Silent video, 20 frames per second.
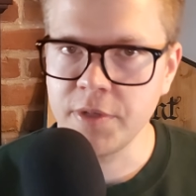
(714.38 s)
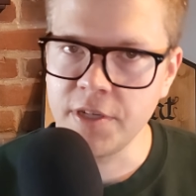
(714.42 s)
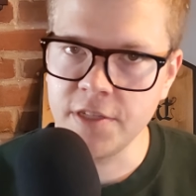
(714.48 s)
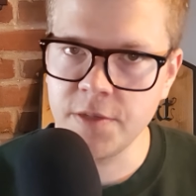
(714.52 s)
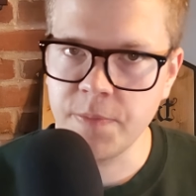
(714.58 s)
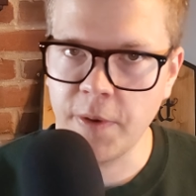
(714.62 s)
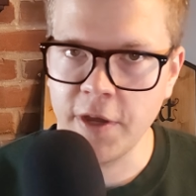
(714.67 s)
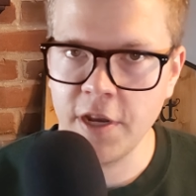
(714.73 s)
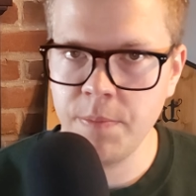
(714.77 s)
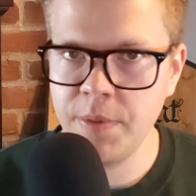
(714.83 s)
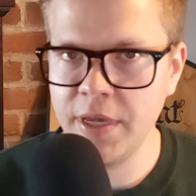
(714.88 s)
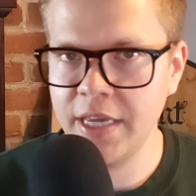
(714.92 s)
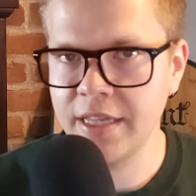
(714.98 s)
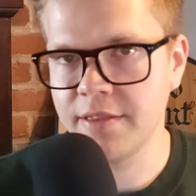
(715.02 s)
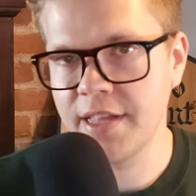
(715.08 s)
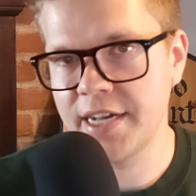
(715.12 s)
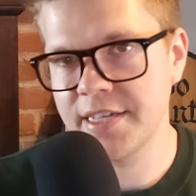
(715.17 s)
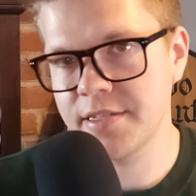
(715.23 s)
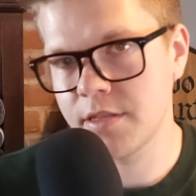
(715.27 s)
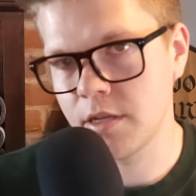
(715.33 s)
but despite it being
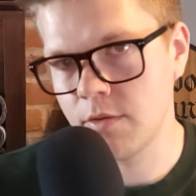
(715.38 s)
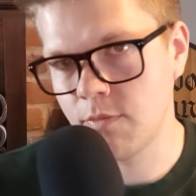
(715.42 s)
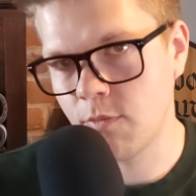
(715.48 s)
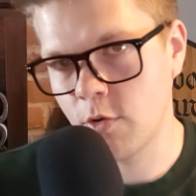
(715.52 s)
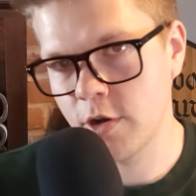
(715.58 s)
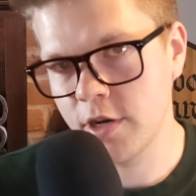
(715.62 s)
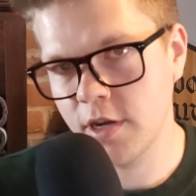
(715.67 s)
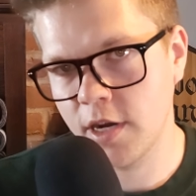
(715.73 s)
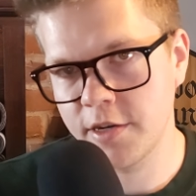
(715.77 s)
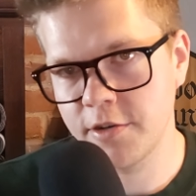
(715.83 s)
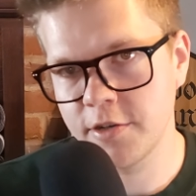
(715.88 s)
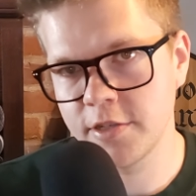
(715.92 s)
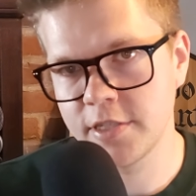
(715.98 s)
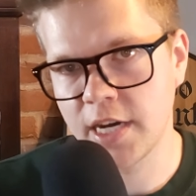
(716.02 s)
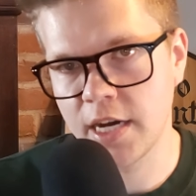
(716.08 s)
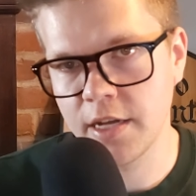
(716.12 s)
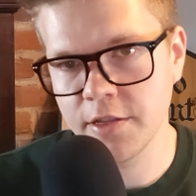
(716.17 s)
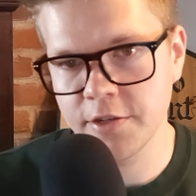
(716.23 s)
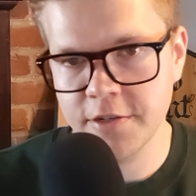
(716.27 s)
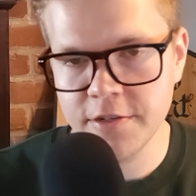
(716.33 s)
less than
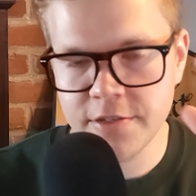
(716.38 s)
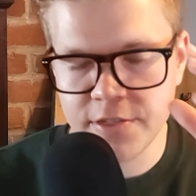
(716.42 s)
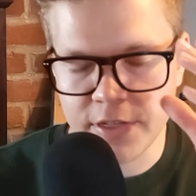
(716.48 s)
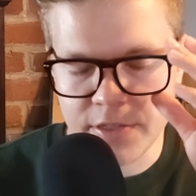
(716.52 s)
$100,